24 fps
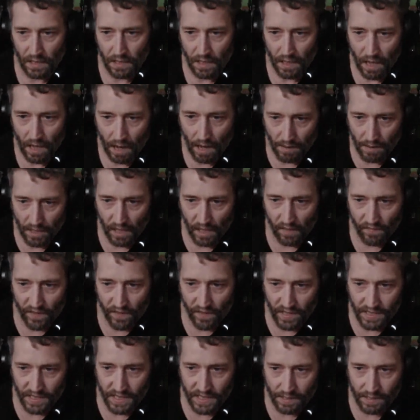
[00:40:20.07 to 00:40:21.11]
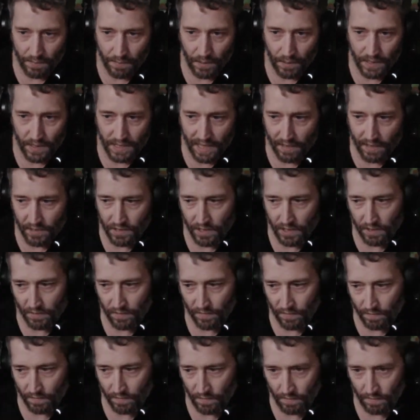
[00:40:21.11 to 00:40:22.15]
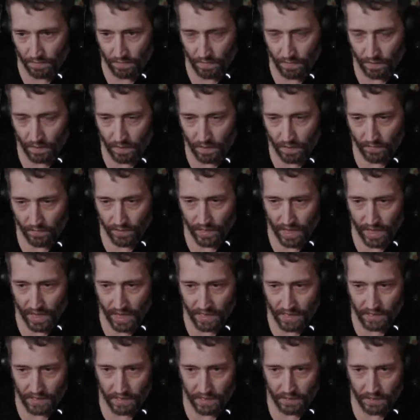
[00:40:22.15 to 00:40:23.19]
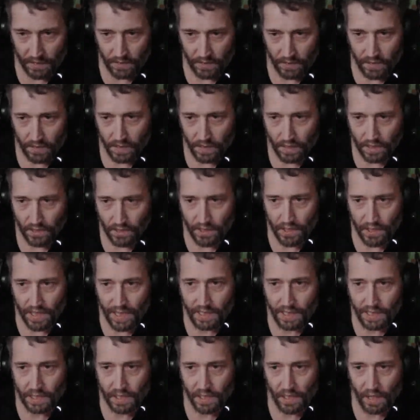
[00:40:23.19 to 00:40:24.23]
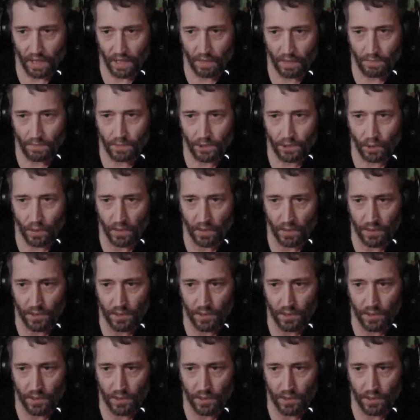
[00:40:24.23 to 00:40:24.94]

I'm gonna finish this and put this out to you, for you guys, so you guys could store